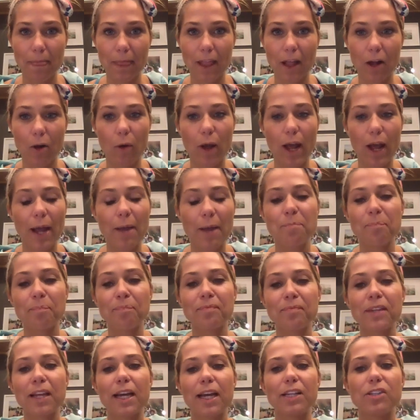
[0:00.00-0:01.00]
Okay.
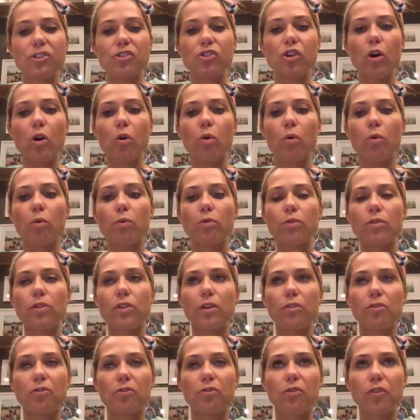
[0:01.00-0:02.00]
And so
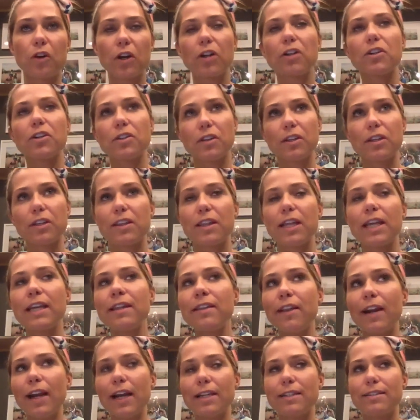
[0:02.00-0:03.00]
the thing
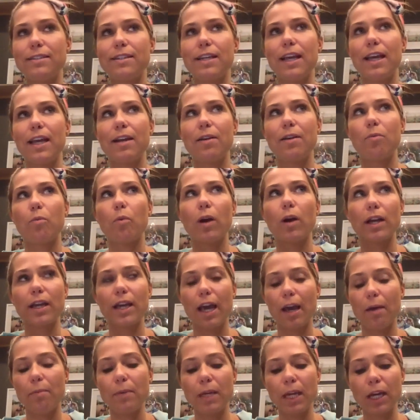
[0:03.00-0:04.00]
that I did and what
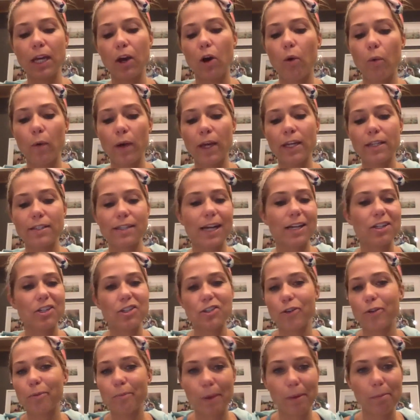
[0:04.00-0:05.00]
kept me going is I
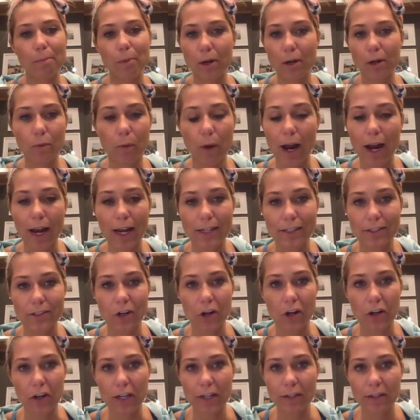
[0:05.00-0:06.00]
just remembered why I
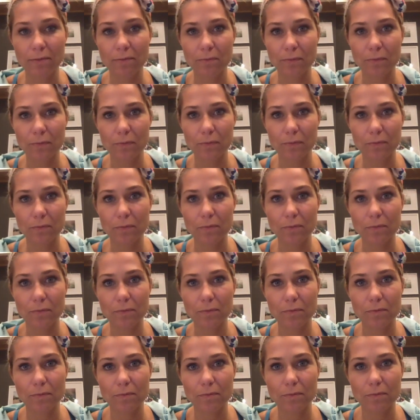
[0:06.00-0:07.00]
started.
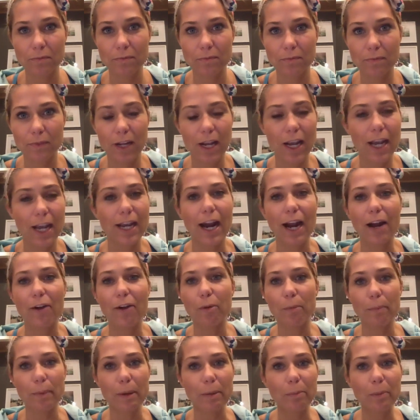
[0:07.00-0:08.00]
And I
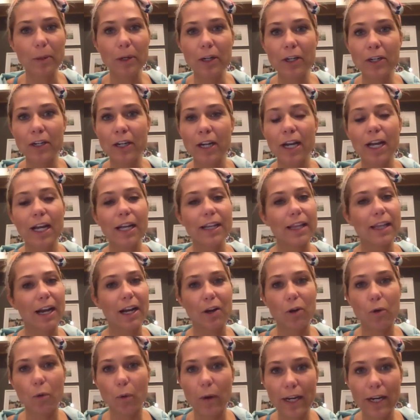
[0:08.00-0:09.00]
remembered that
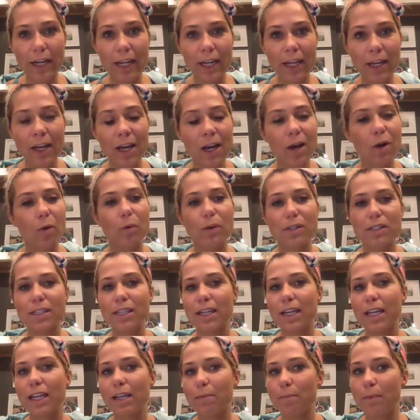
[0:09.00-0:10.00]
quitting wasn't
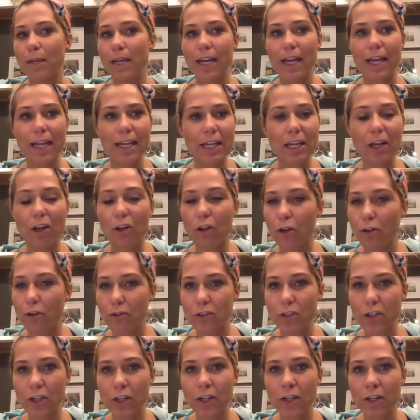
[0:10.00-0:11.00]
getting me any
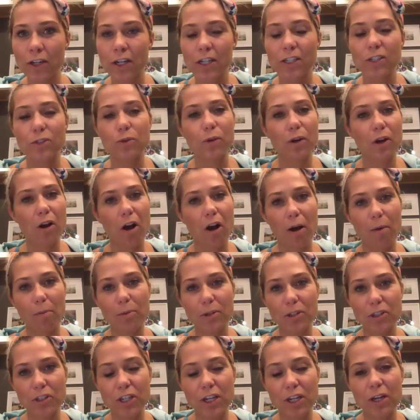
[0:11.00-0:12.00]
closer to
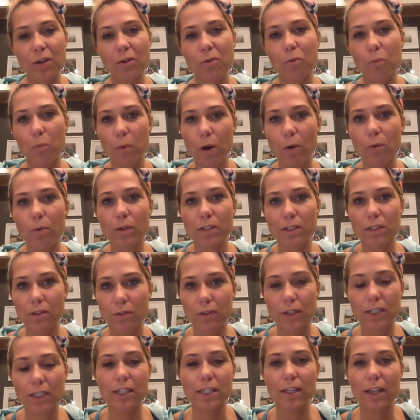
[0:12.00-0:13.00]
accomplishing what was the
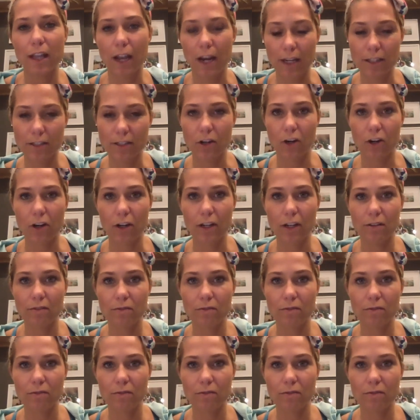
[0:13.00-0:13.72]
reason that I started.